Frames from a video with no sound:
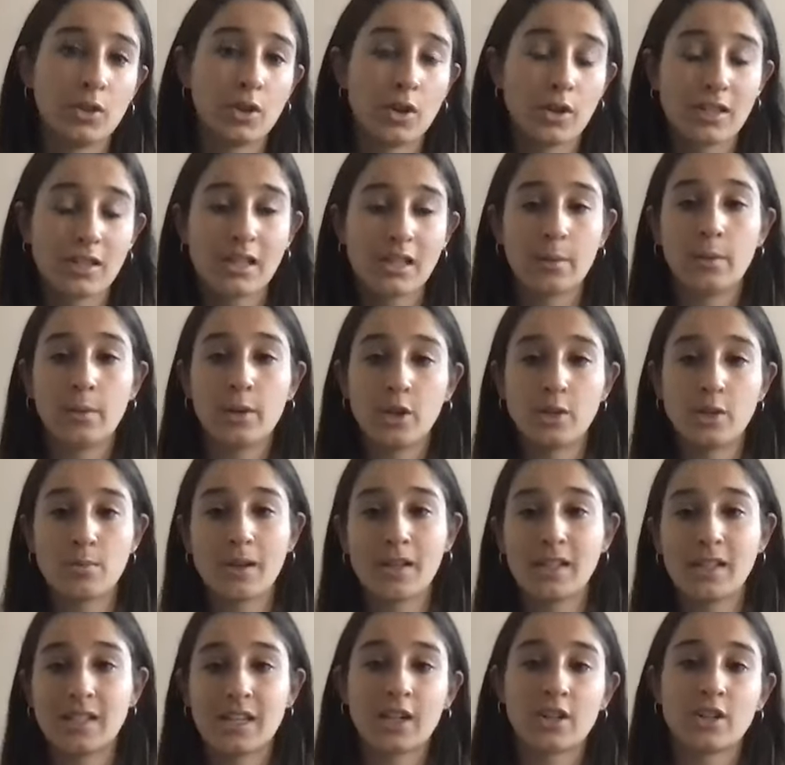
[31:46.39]
someone who's
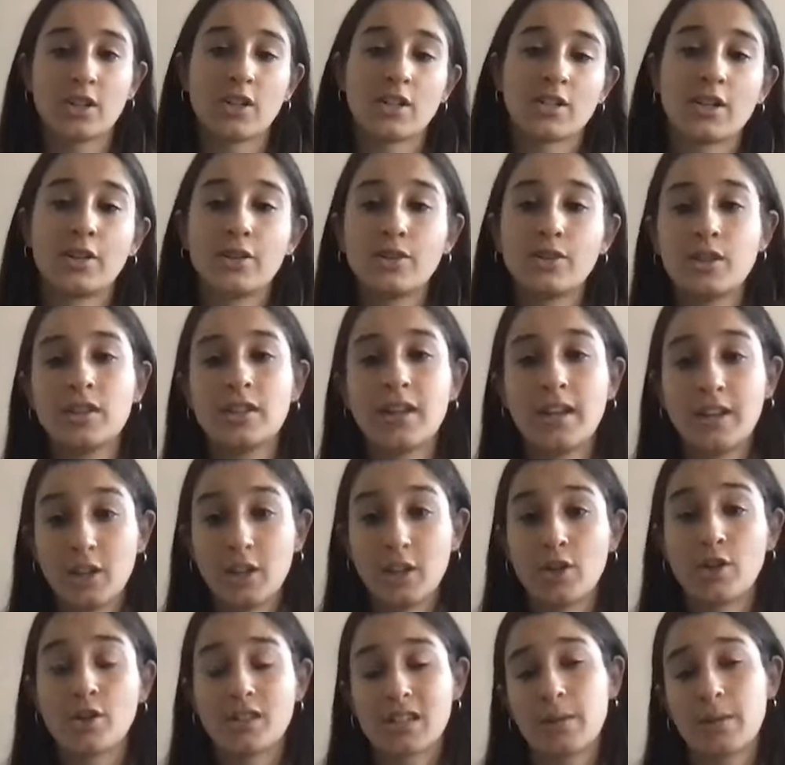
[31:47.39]
been sexually assaulted
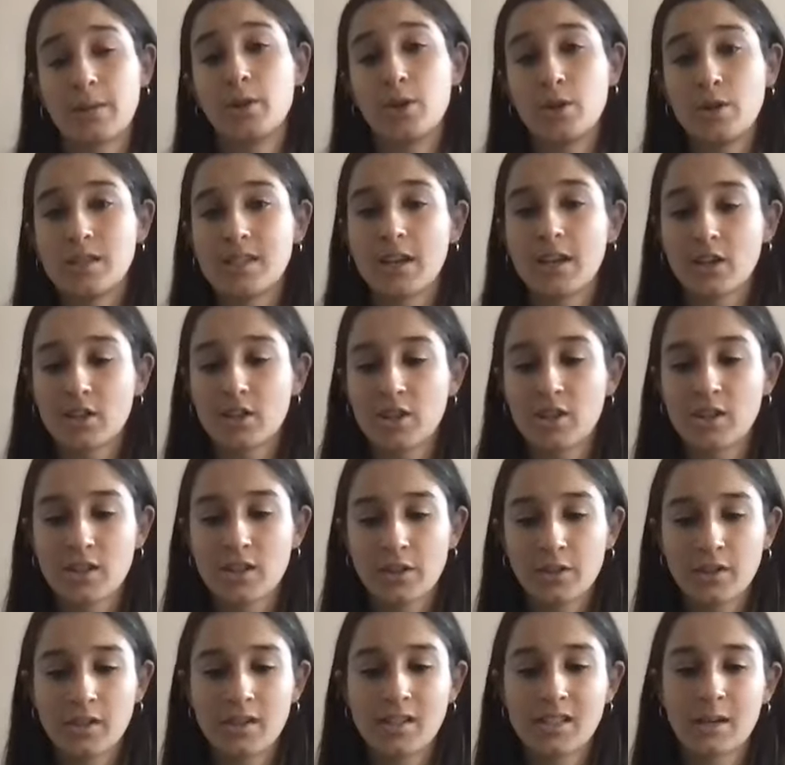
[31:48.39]
and someone who's sexually
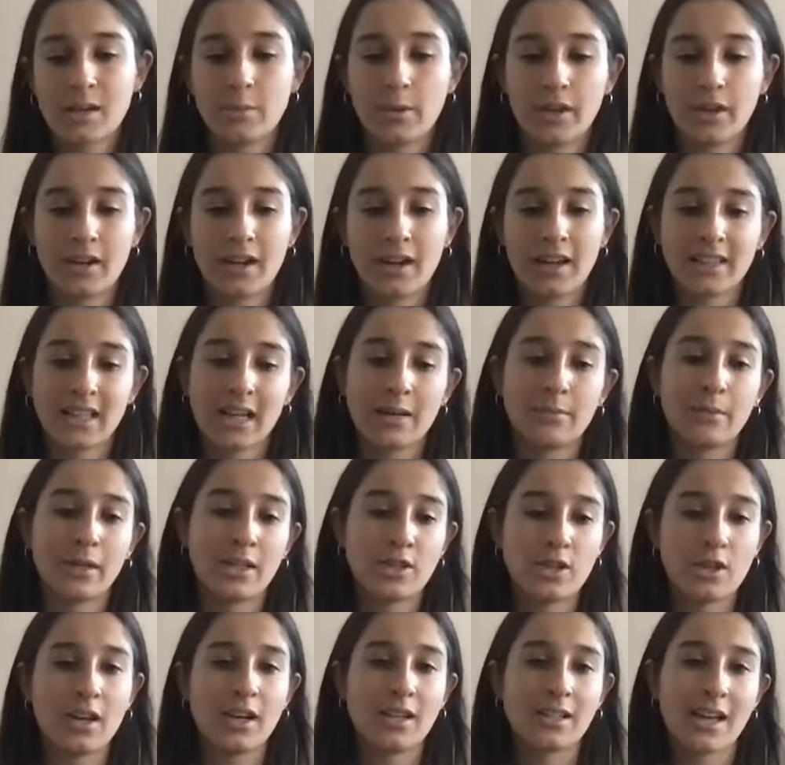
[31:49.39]
assaulted someone, and that
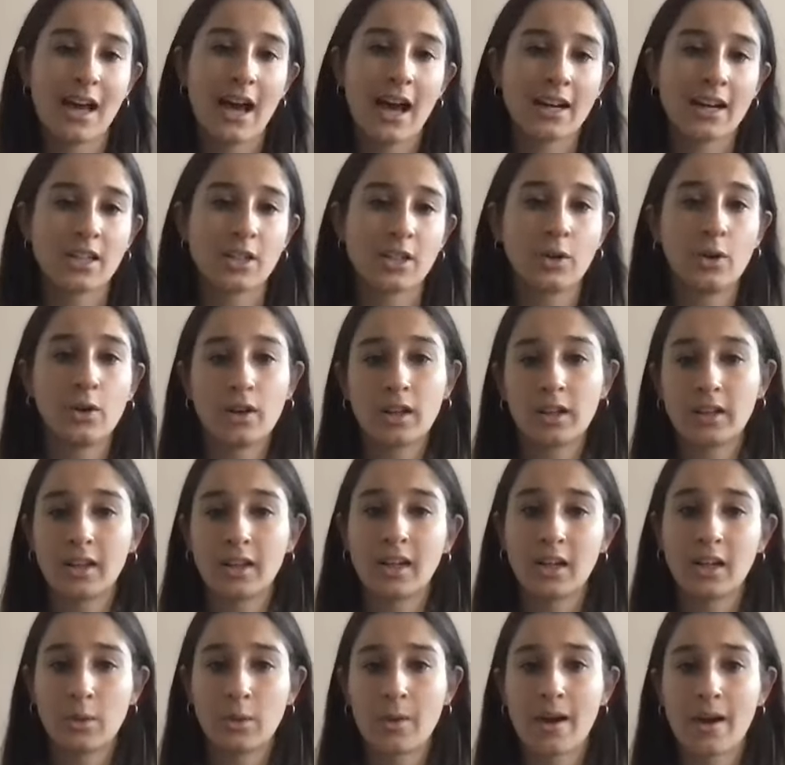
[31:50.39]
means you need to act accordingly
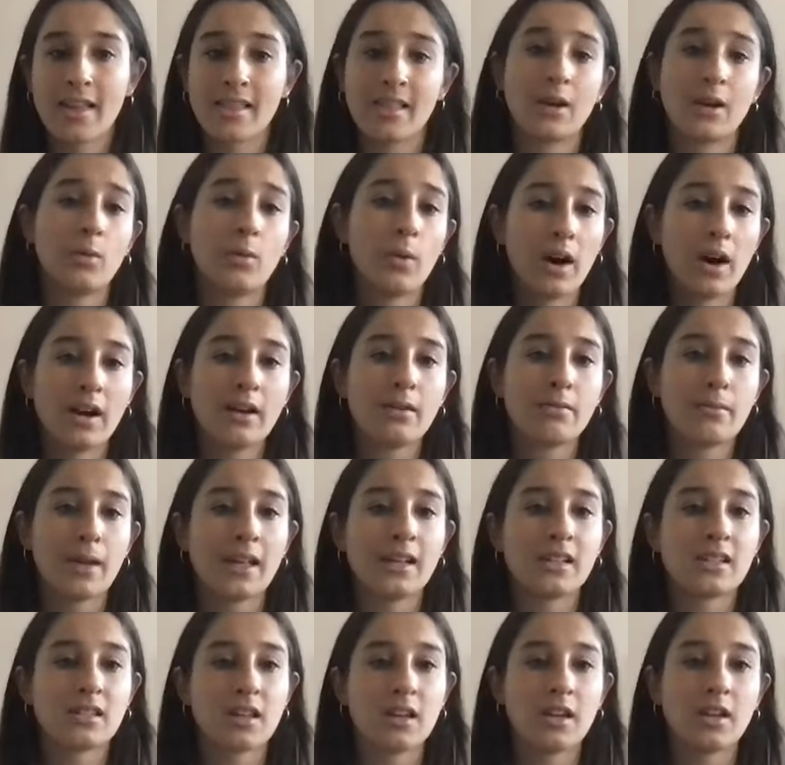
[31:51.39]
in a way that, one,
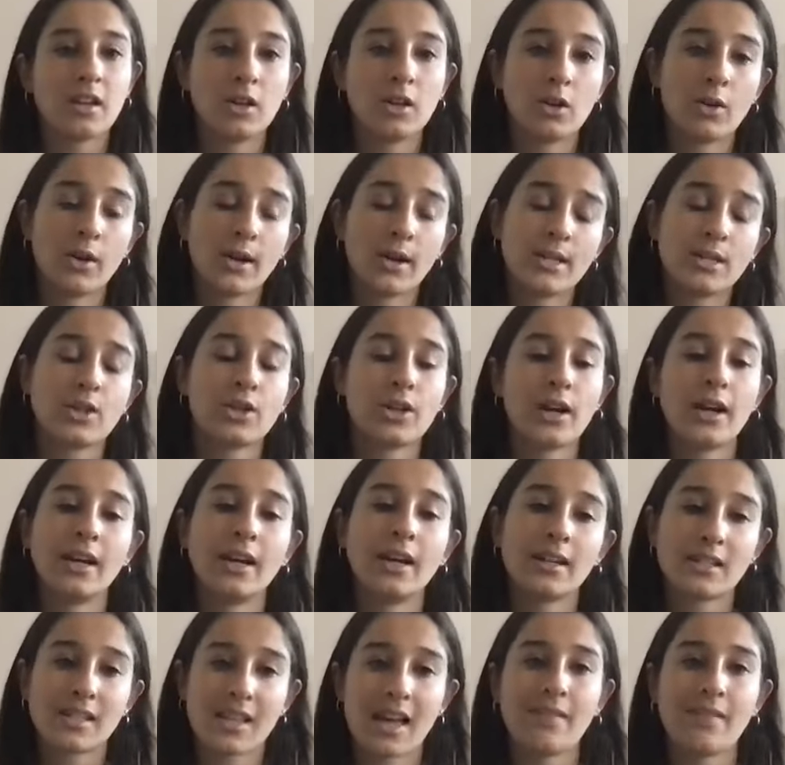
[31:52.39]
means that you're always creating
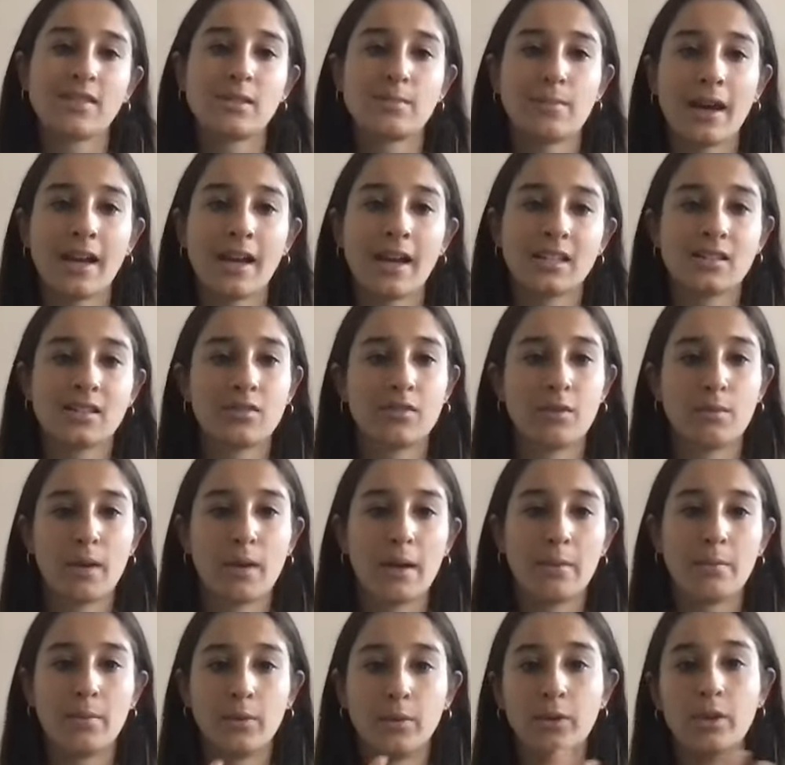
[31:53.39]
a safe space for
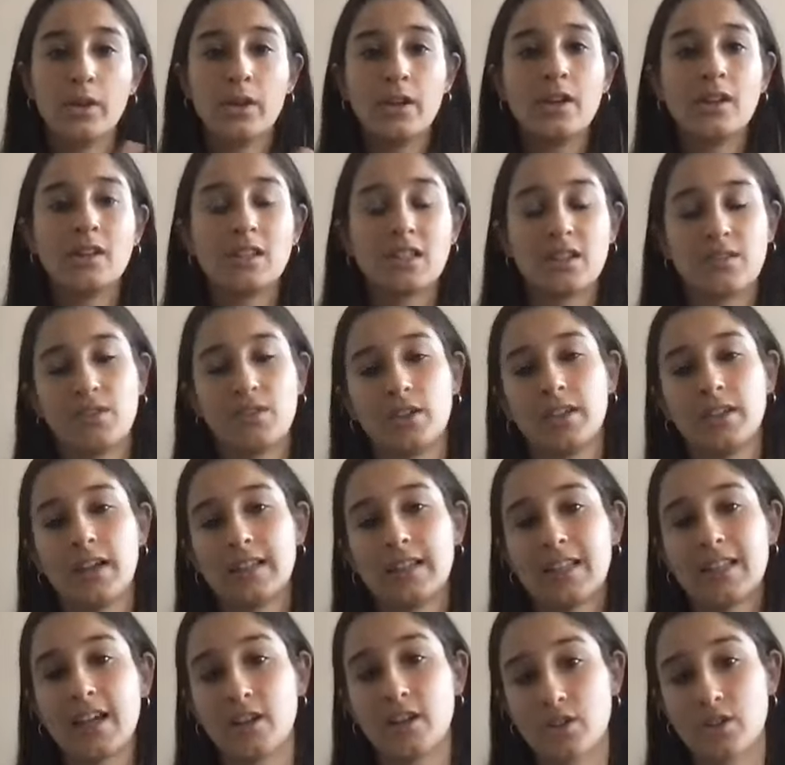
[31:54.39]
people to feel like
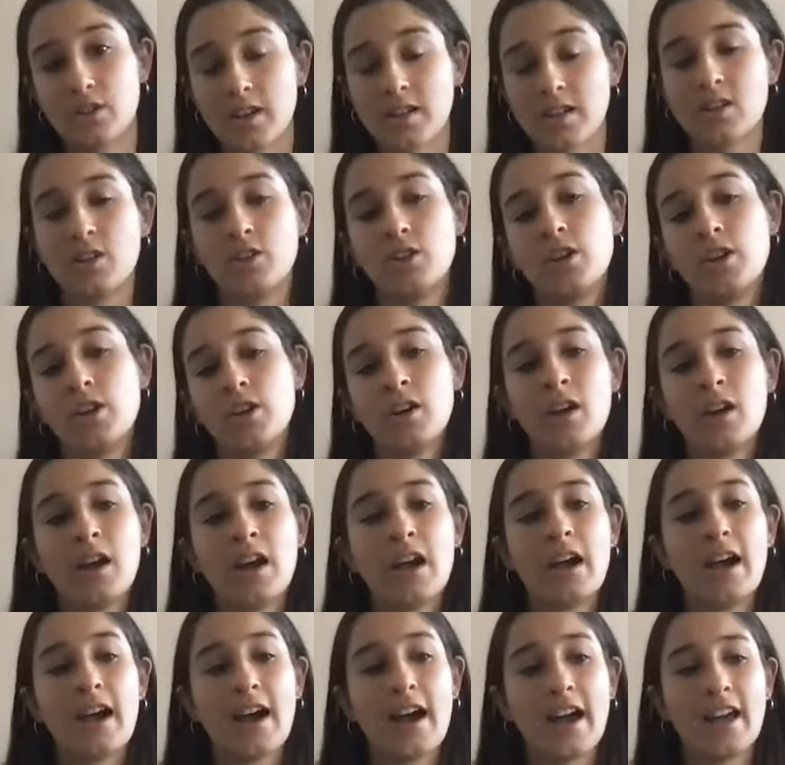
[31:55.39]
they can trust in you,
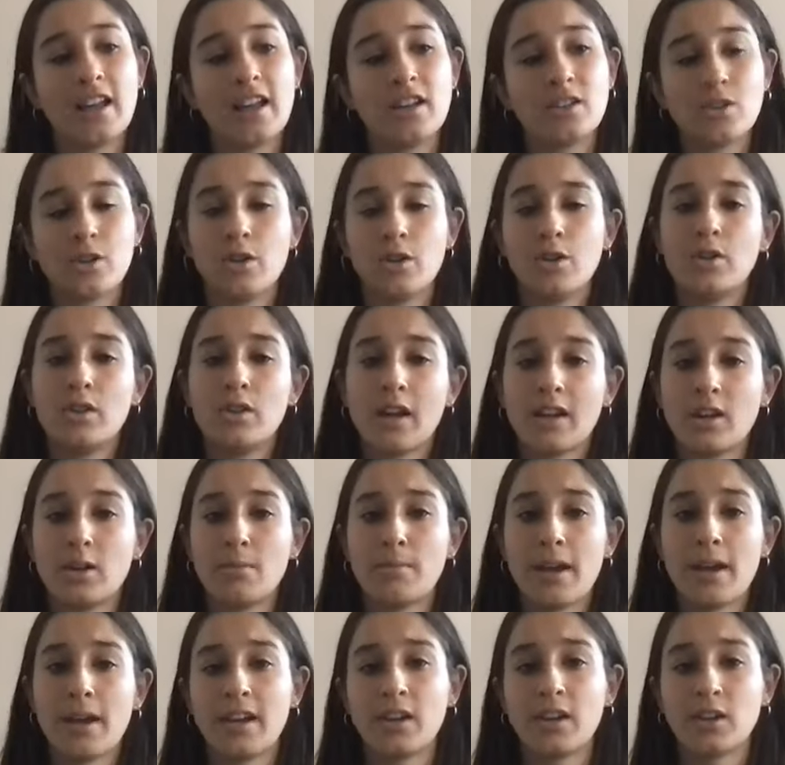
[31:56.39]
and two, that you're
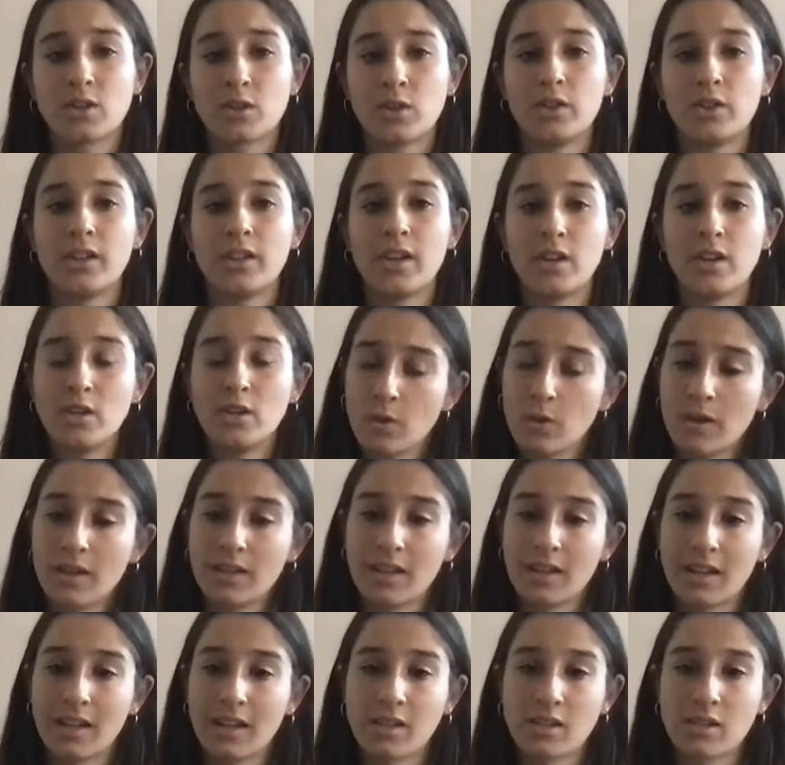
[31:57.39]
making sure that you're doing
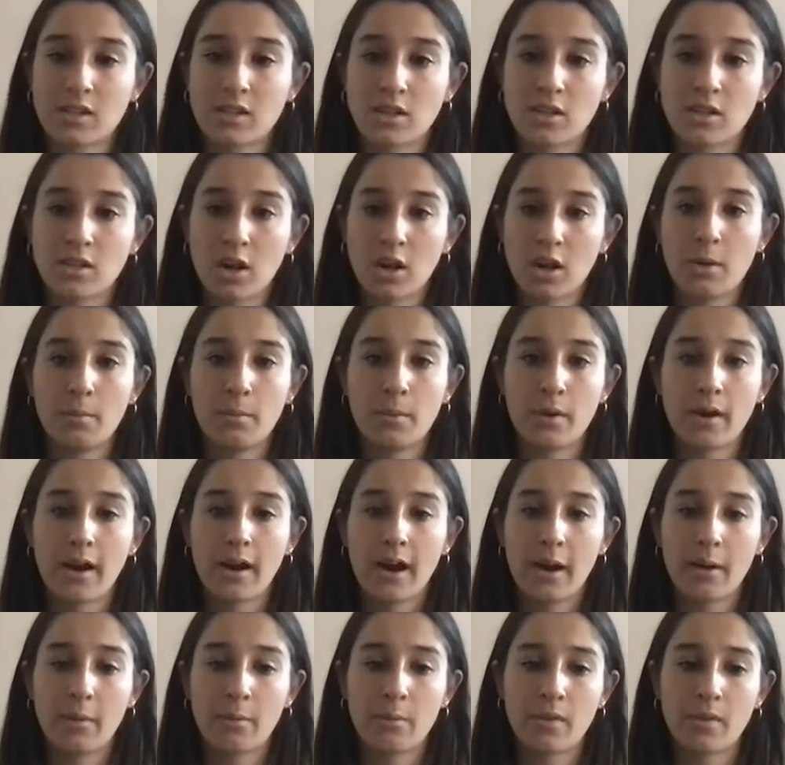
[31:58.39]
things to stop
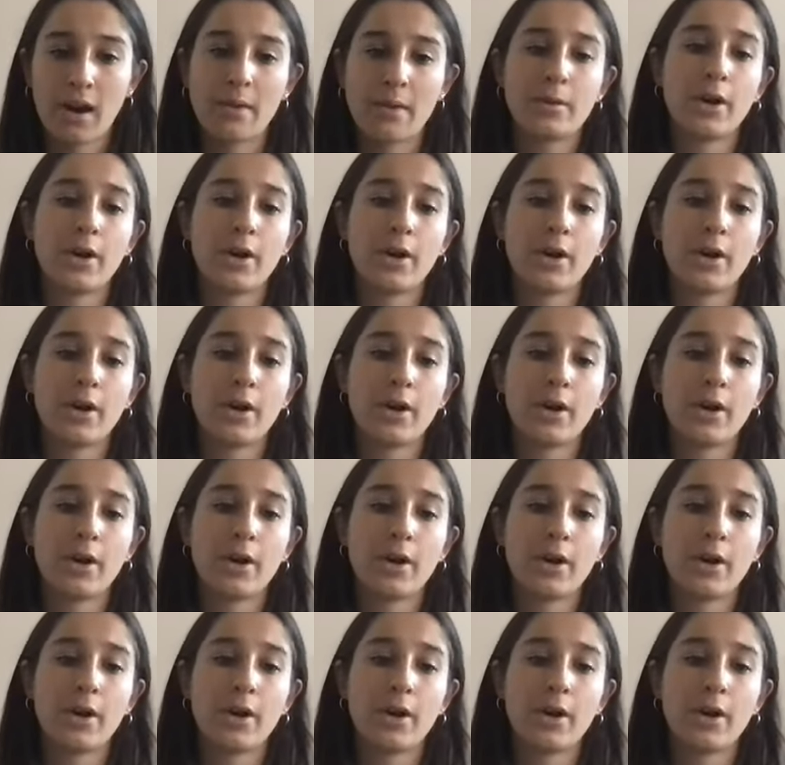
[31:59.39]
rape